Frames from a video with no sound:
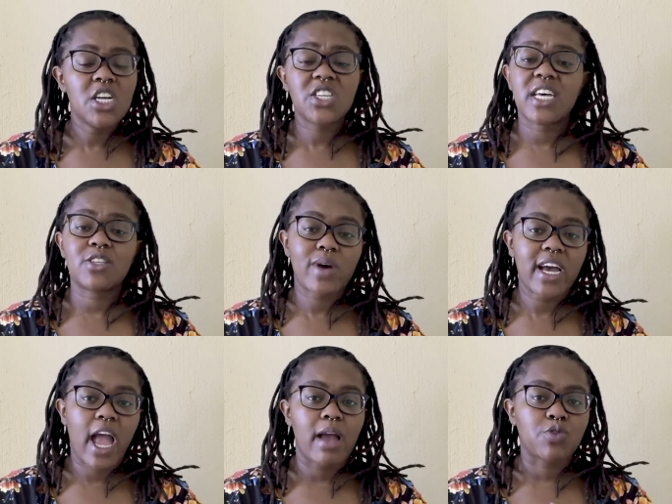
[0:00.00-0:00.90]
So that's why
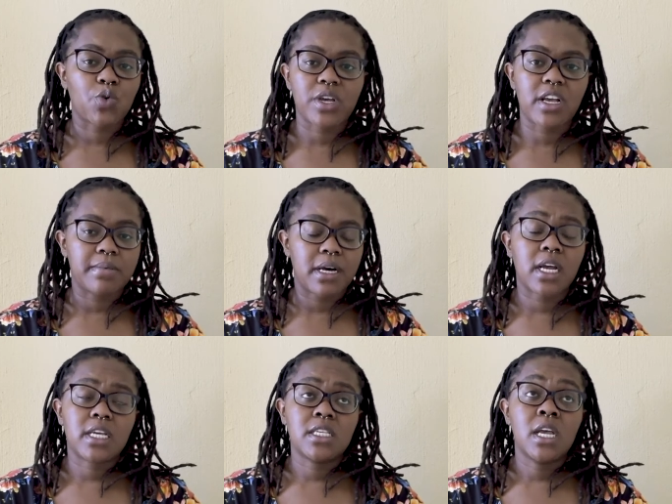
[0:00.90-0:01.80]
I'm talking about
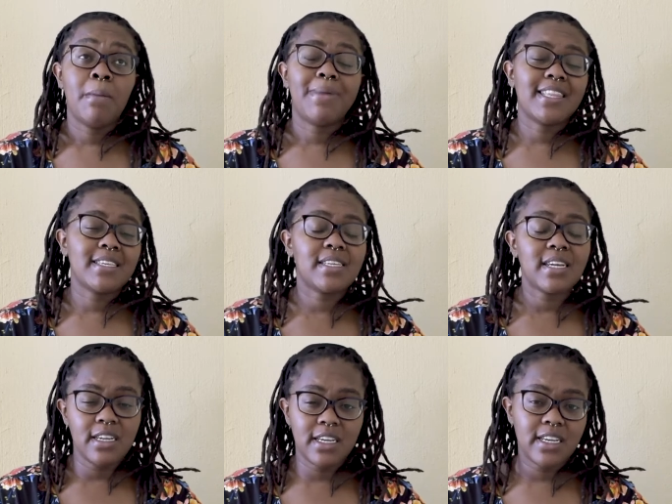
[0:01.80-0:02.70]
us. But this
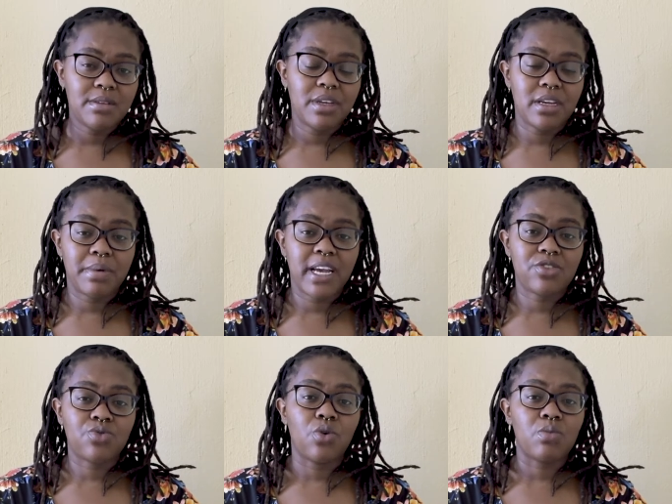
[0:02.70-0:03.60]
technically can be applied
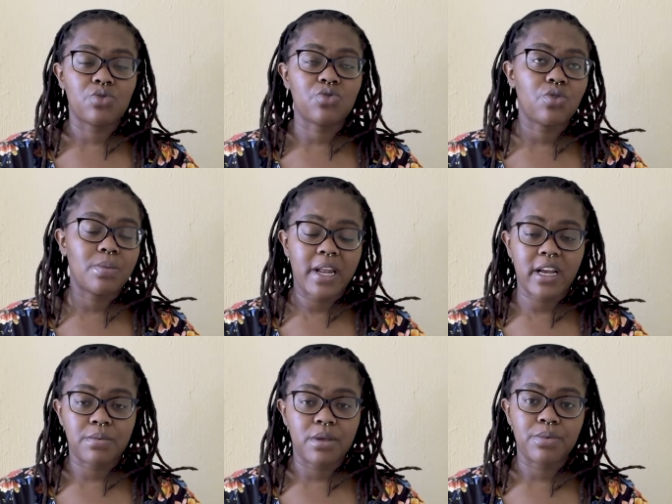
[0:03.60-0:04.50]
to almost all
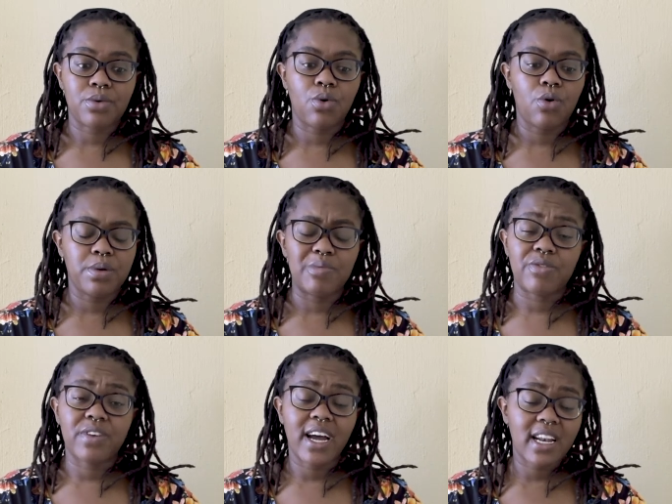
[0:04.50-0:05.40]
black people or people
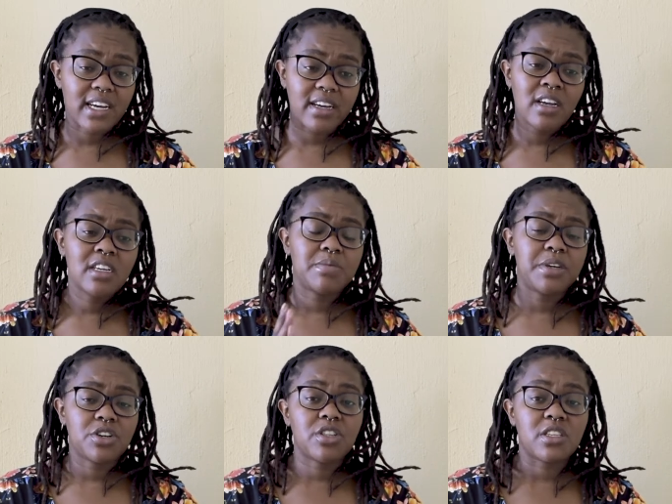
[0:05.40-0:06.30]
of color,
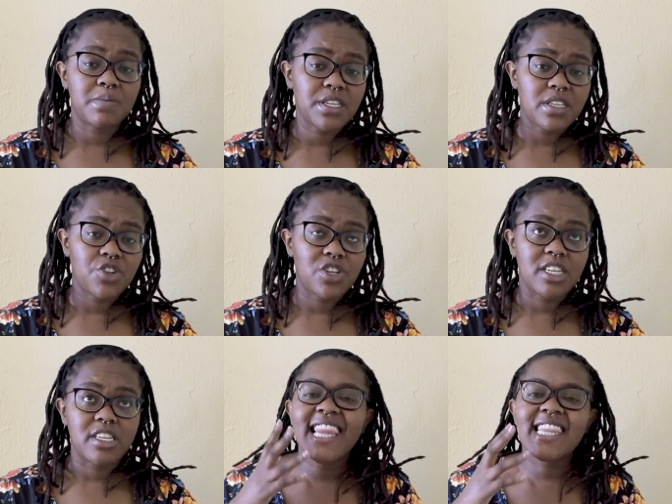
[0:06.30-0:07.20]
depending on the space that you're
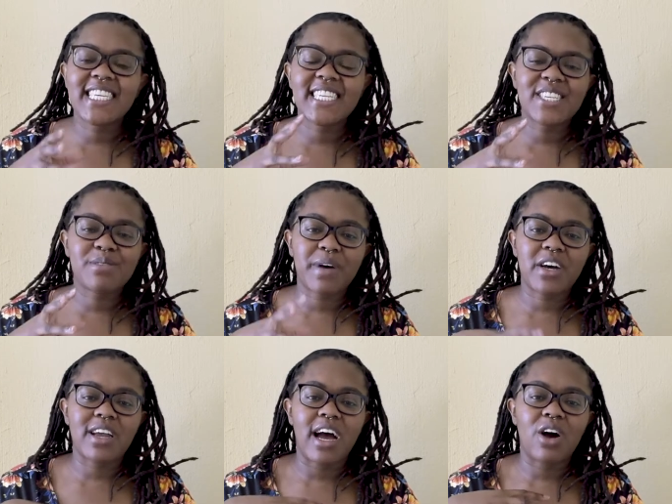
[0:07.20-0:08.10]
in. This is
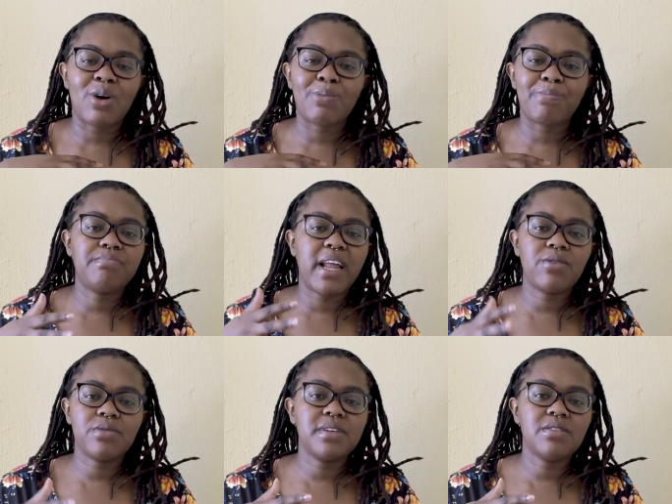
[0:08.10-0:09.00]
about how black
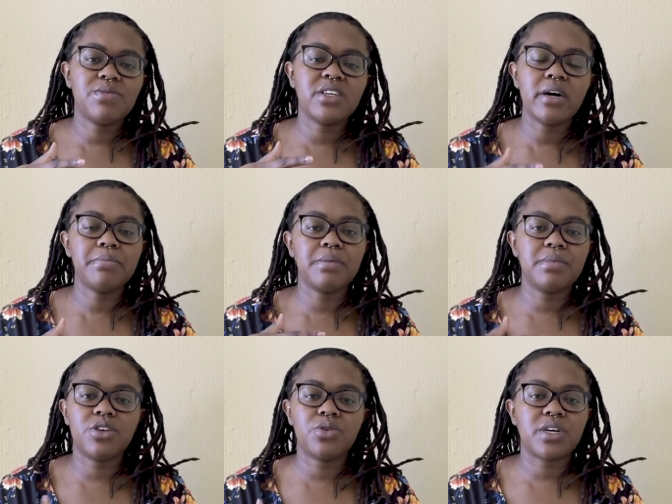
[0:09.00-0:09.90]
women, we can't be
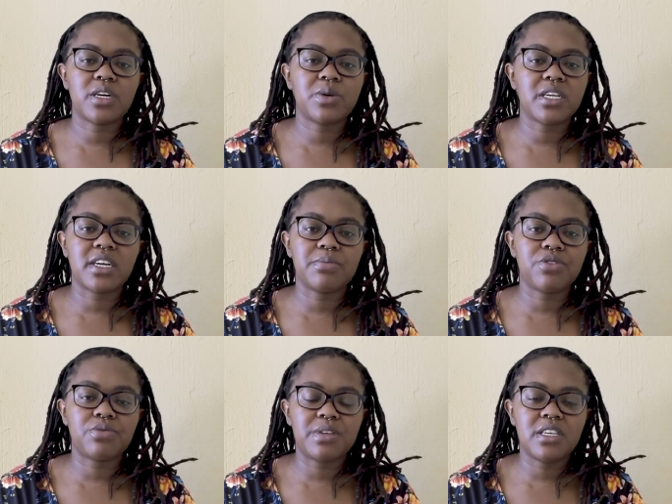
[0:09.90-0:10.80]
mediocre when it comes
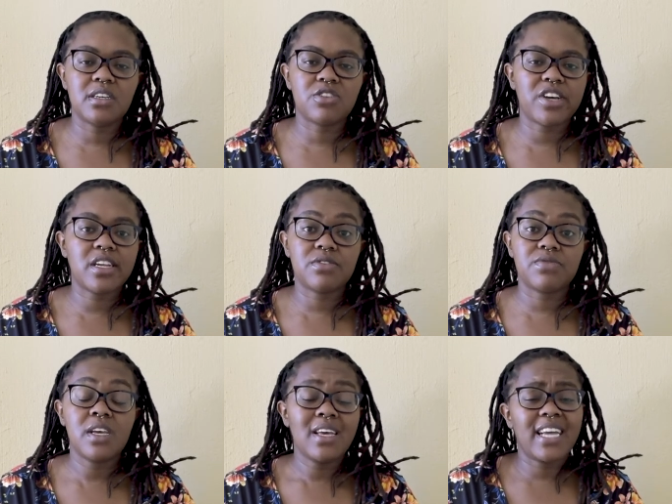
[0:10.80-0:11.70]
to being creative.
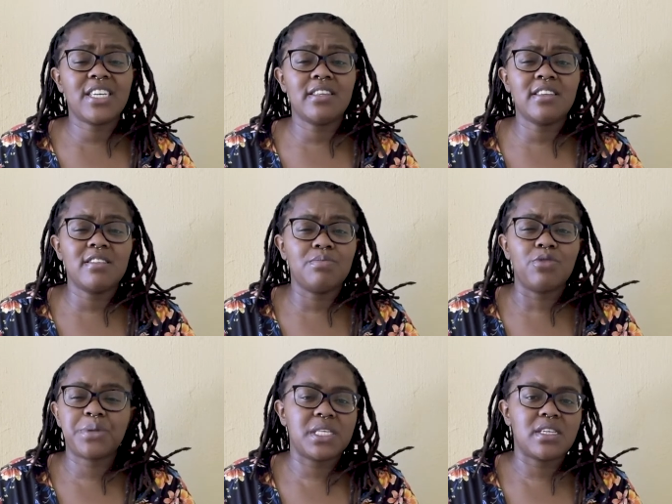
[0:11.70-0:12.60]
Actually,
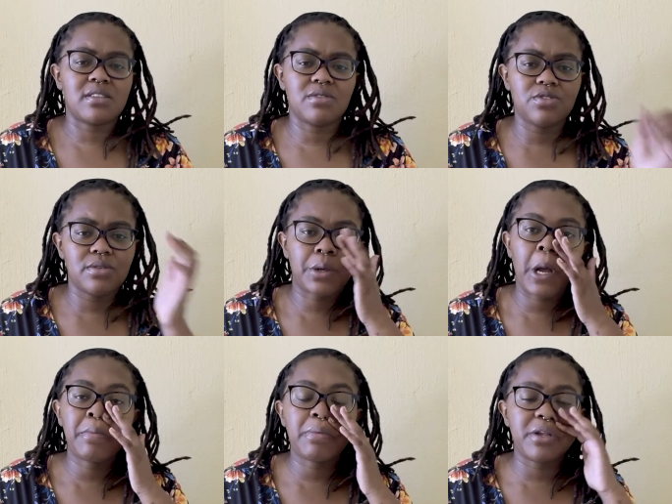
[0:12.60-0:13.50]
most things, you
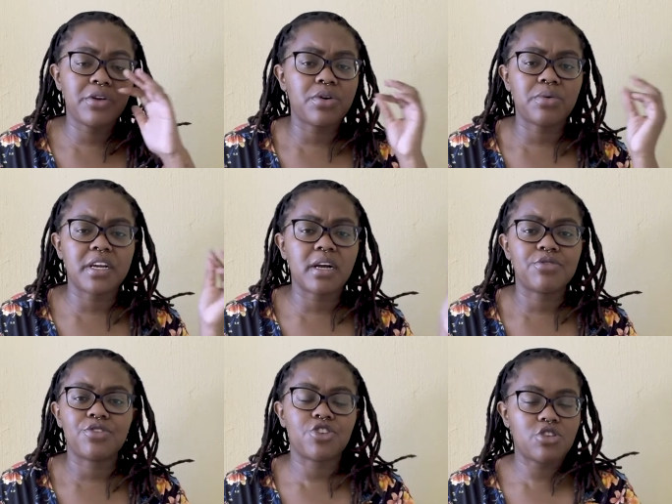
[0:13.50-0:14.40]
can't be mediocre when it comes
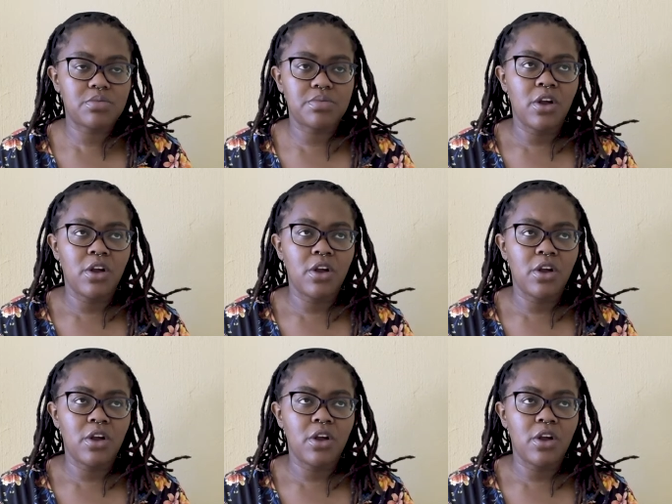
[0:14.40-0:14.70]
to your job,